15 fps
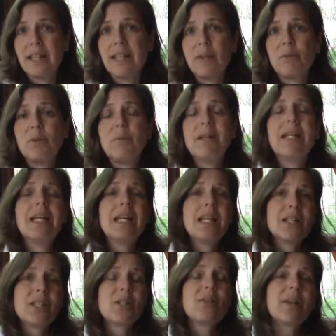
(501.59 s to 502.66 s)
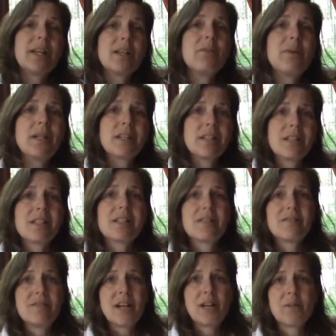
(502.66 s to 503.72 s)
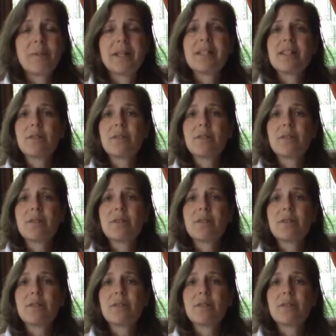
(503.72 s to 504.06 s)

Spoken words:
that will be integrated with its environment.